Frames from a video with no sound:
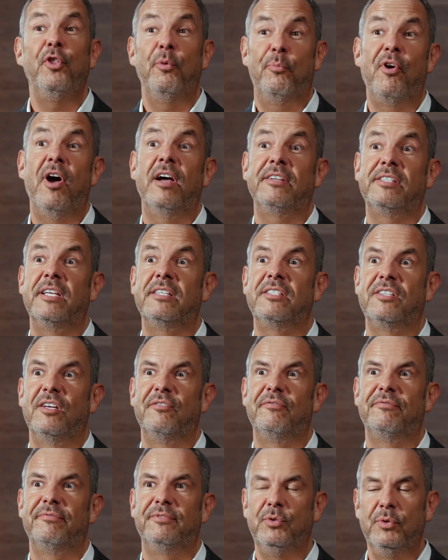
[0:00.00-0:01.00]
process
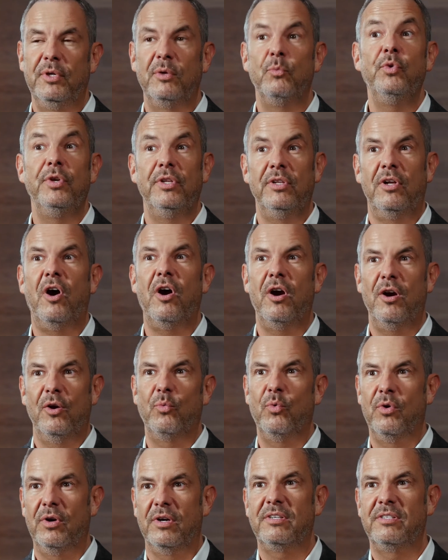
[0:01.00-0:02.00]
of doing real hard
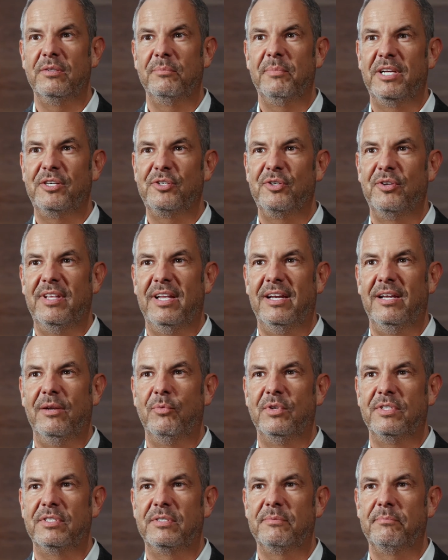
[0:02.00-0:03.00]
work to make sure that it
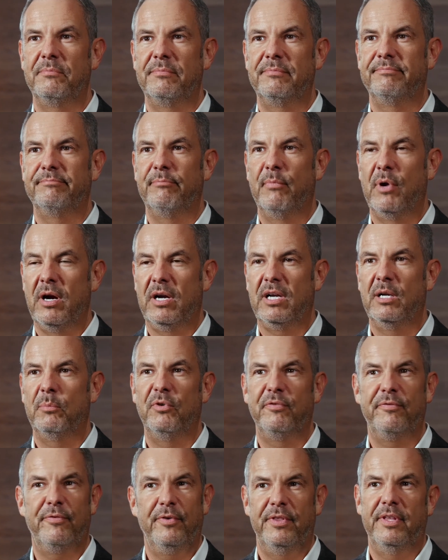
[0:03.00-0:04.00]
was
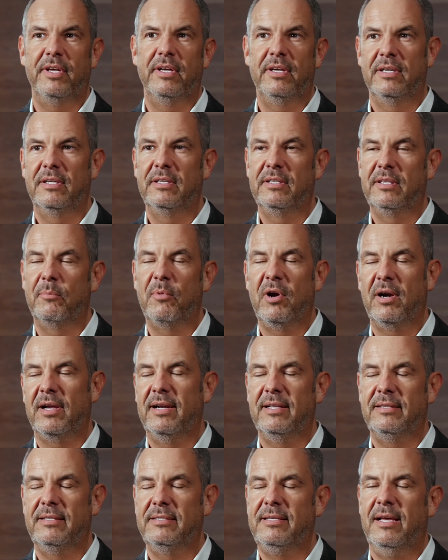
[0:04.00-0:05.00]
marketable for the
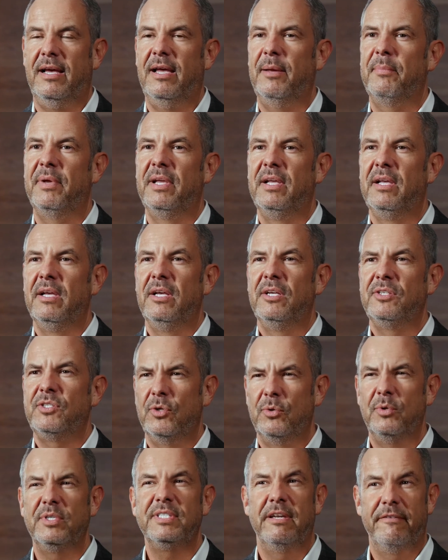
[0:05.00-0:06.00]
market at the time. So
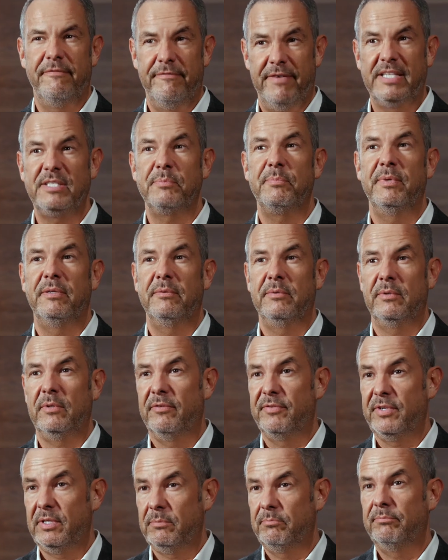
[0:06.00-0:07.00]
there was investment
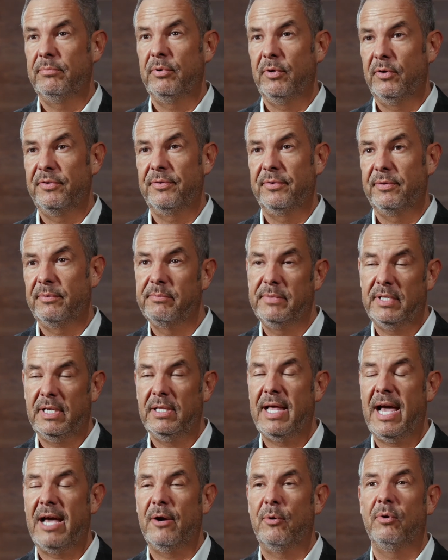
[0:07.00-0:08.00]
of both
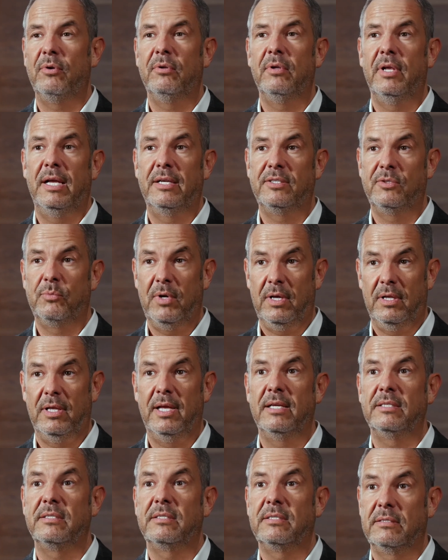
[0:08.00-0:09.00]
collateral as well
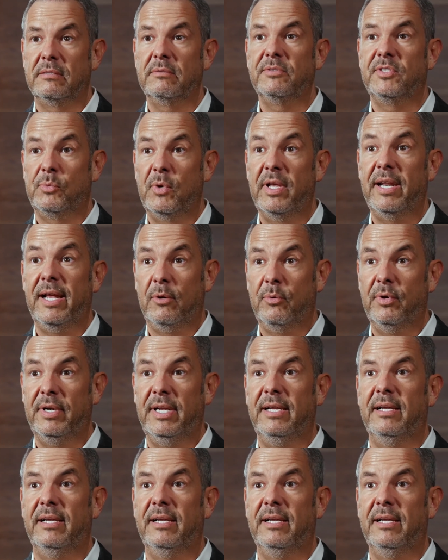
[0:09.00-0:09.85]
as sweat equity.